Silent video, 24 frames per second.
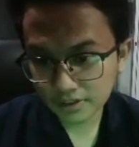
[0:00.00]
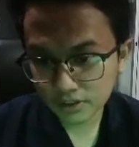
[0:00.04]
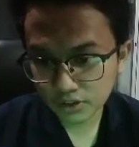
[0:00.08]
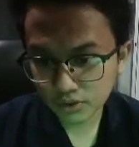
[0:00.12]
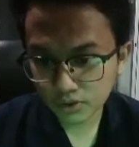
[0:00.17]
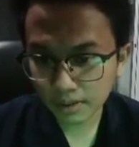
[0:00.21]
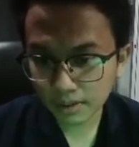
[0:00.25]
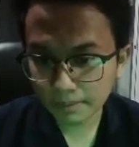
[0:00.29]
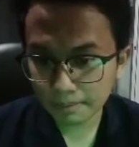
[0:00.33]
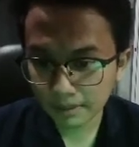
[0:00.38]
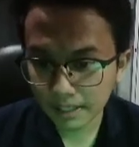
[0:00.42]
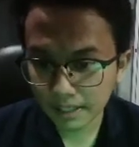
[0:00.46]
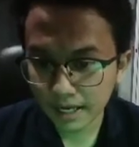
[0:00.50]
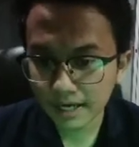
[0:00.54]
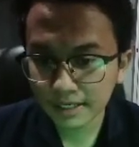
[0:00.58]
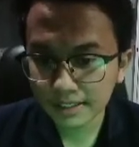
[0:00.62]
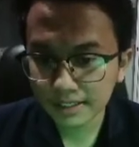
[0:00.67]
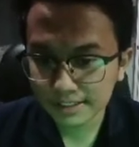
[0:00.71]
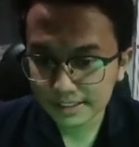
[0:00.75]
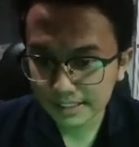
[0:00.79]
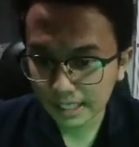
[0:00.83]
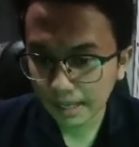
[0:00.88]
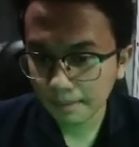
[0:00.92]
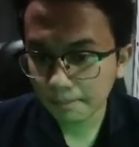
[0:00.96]
to apply
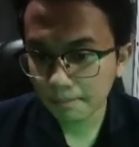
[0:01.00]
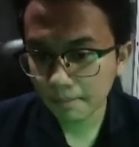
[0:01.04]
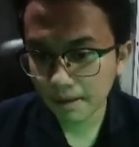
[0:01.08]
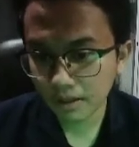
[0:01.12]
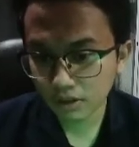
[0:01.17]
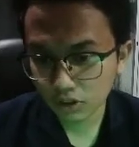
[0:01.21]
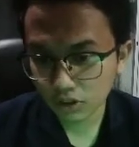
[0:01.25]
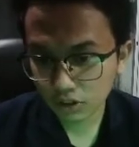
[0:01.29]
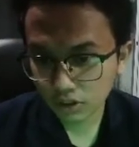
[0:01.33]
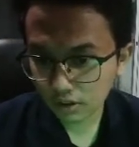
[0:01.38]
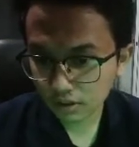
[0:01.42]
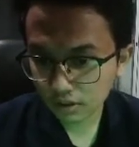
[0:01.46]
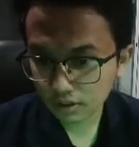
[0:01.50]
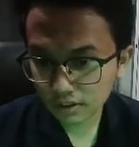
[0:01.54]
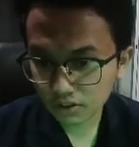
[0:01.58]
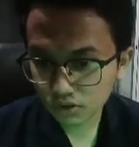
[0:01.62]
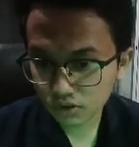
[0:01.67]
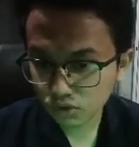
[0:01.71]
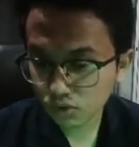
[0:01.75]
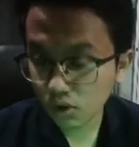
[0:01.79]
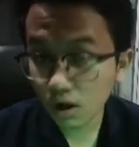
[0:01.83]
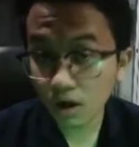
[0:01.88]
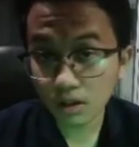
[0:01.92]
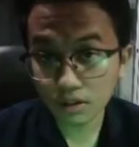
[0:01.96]
the same methodology
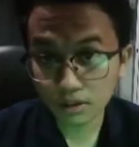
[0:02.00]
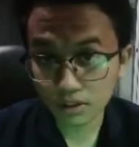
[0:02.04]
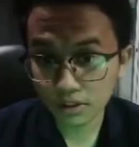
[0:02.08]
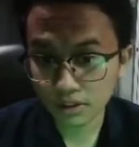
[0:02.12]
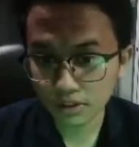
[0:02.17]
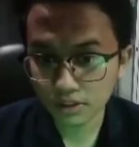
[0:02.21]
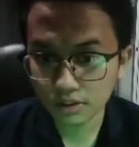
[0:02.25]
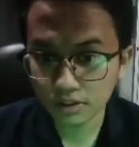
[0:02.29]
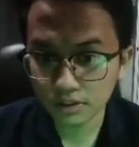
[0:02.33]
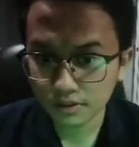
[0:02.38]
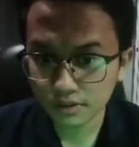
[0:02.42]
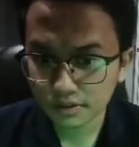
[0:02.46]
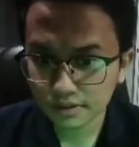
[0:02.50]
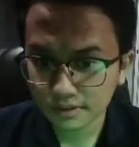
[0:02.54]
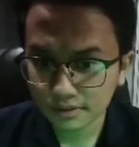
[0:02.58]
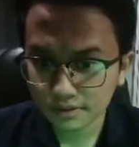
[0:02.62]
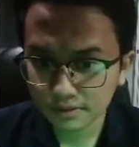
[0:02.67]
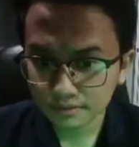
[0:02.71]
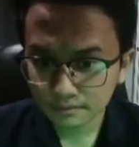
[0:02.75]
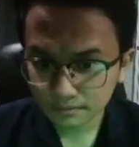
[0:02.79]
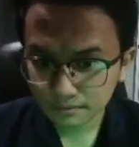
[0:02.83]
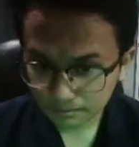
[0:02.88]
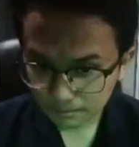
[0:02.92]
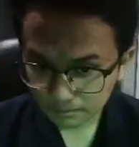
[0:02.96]
to all learners
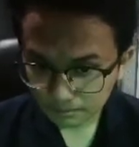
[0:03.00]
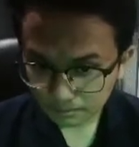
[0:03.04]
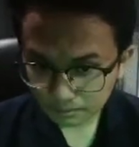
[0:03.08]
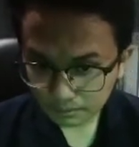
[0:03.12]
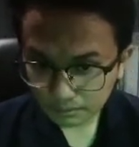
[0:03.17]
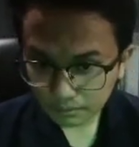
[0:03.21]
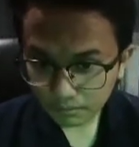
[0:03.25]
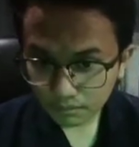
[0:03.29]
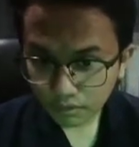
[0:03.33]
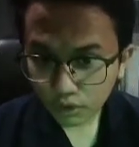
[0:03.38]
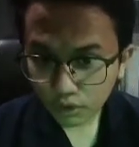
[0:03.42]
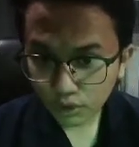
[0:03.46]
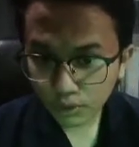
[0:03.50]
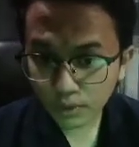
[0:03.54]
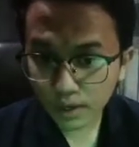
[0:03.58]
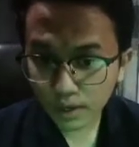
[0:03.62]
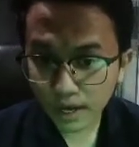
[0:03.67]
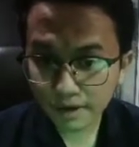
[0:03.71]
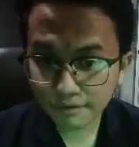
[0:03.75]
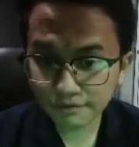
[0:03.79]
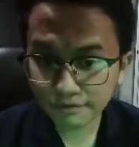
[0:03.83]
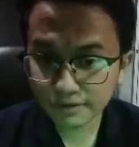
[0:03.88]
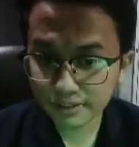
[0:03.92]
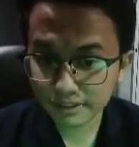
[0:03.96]
who
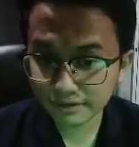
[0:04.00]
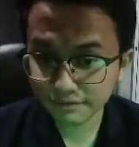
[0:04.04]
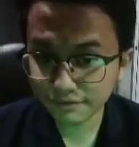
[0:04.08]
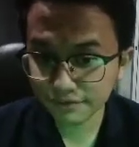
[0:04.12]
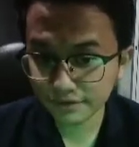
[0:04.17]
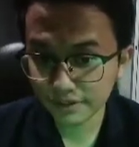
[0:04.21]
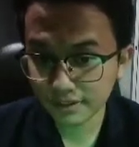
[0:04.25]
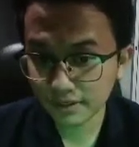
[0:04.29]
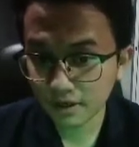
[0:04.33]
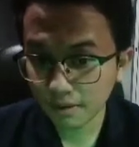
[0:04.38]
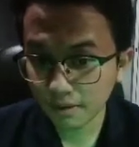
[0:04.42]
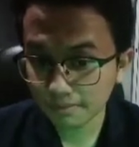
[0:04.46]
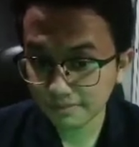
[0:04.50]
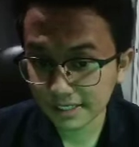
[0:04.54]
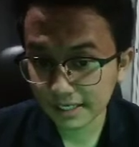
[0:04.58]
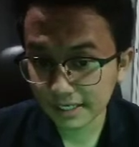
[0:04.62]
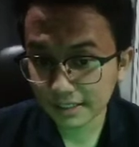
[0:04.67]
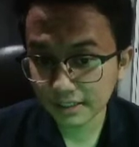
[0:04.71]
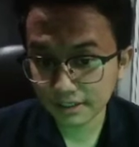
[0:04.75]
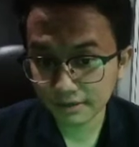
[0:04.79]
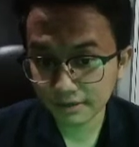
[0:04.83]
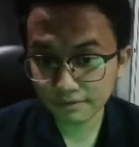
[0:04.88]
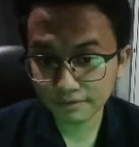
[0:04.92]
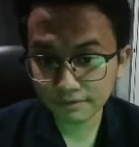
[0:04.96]
have different
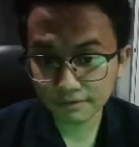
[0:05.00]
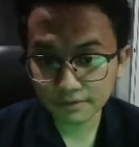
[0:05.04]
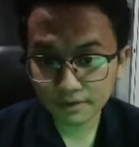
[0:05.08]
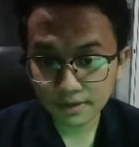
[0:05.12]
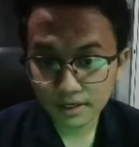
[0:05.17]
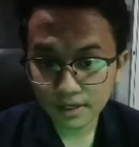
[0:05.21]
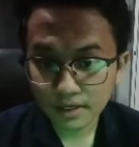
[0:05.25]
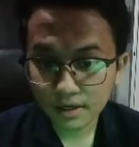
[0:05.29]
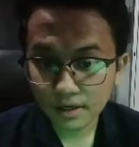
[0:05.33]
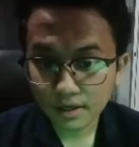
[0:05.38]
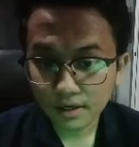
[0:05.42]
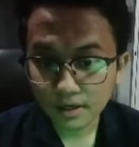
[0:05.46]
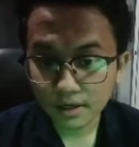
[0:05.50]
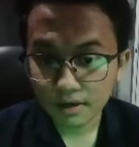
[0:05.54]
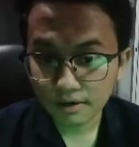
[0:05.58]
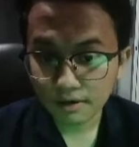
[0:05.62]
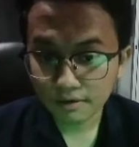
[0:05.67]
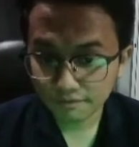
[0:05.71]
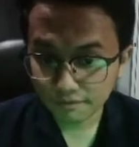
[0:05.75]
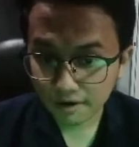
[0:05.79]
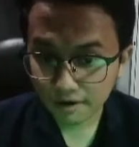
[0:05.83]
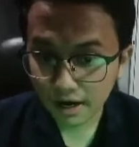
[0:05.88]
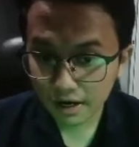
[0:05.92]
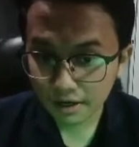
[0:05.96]
objective,
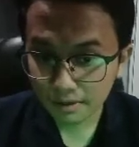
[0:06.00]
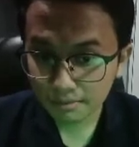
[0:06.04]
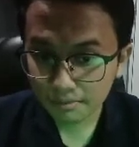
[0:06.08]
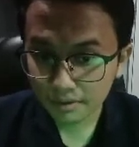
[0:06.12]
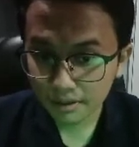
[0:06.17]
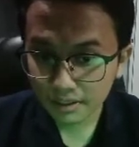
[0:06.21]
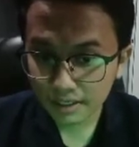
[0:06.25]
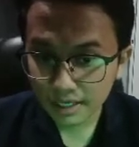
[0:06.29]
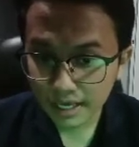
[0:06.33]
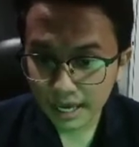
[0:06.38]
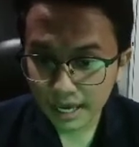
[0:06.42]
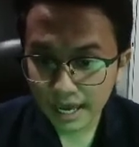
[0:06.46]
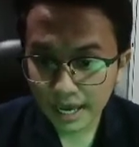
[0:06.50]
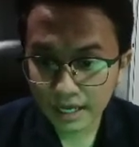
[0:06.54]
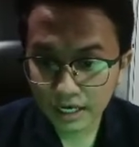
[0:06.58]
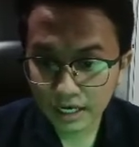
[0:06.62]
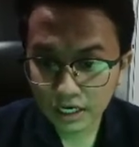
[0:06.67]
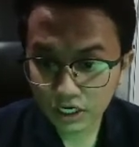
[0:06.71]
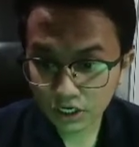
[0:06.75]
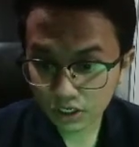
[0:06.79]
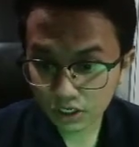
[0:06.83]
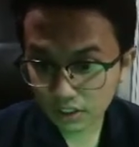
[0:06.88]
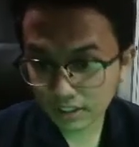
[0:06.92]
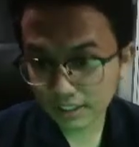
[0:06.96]
environment,
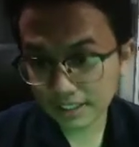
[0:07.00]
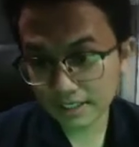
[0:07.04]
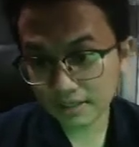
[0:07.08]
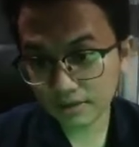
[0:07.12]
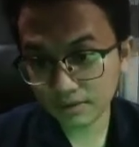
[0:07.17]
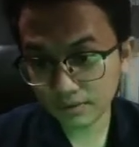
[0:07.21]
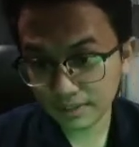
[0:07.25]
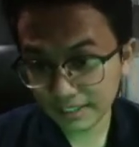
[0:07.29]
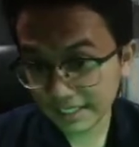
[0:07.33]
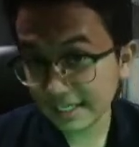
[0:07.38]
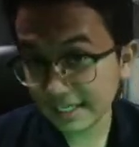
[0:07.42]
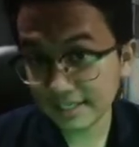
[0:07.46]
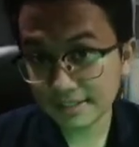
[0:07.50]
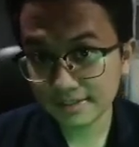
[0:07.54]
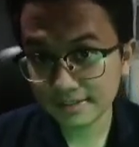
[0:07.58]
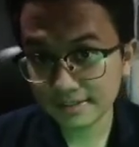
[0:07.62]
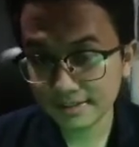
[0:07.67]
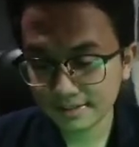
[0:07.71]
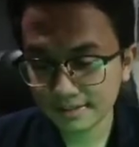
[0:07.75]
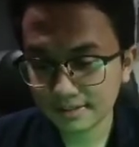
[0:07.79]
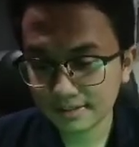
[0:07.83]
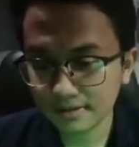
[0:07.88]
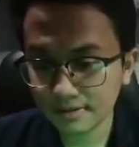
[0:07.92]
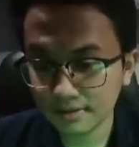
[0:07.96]
and learning
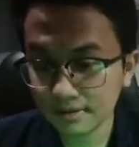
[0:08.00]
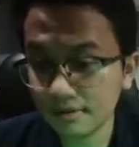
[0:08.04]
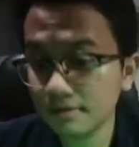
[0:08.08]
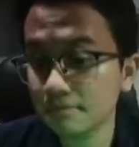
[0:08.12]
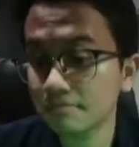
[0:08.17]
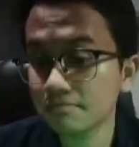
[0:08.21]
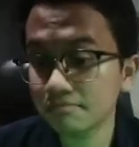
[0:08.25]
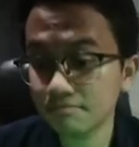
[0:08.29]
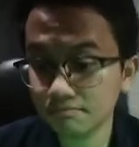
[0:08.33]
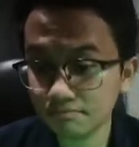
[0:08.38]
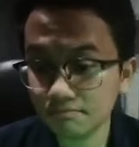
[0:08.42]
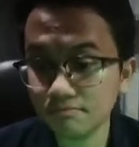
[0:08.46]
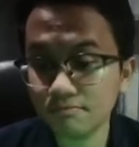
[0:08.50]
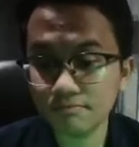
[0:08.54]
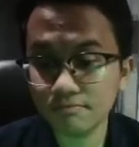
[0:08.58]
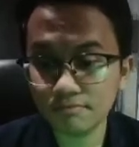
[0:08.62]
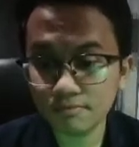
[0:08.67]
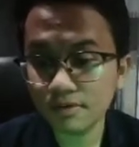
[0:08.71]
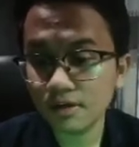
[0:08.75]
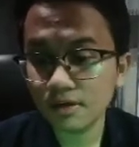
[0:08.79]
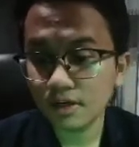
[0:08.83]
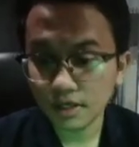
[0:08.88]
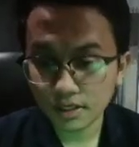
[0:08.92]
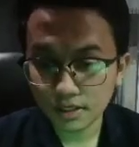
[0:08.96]
needs.
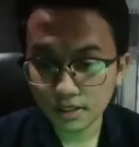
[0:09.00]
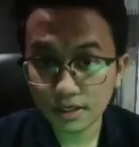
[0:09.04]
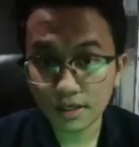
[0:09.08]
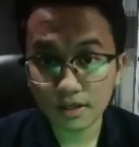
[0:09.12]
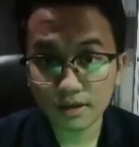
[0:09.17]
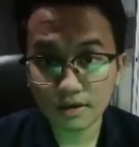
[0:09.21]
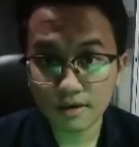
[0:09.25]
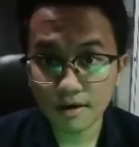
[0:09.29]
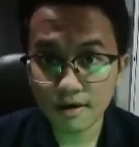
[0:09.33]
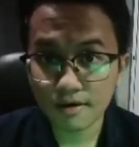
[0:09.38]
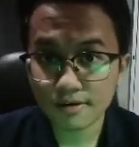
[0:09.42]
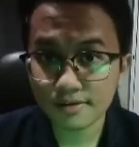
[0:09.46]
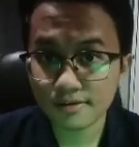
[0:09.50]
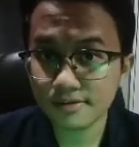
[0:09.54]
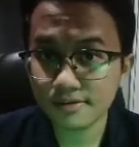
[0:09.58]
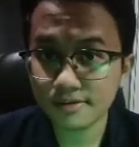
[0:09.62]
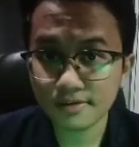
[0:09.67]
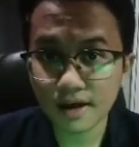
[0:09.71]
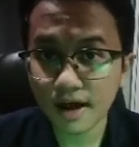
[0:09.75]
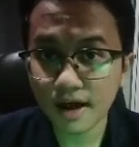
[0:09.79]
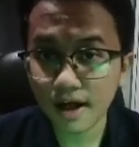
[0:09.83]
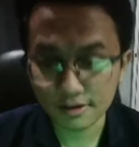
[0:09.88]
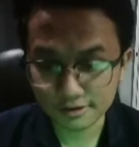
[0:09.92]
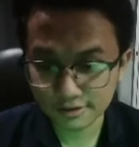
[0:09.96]
That's
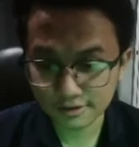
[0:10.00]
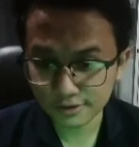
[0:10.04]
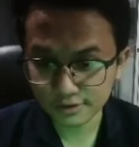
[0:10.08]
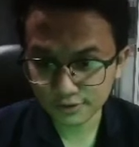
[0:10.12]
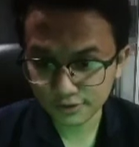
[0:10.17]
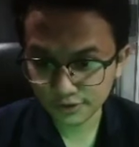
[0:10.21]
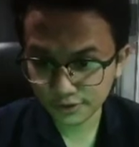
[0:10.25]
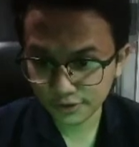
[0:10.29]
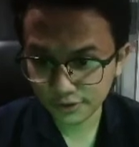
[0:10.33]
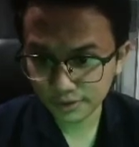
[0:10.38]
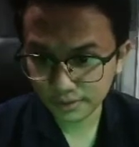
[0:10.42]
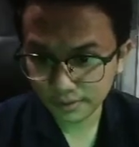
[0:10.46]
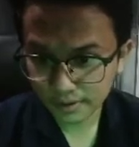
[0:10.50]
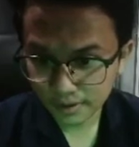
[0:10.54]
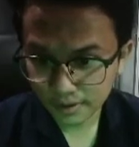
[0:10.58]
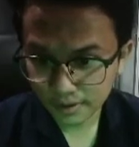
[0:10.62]
also true.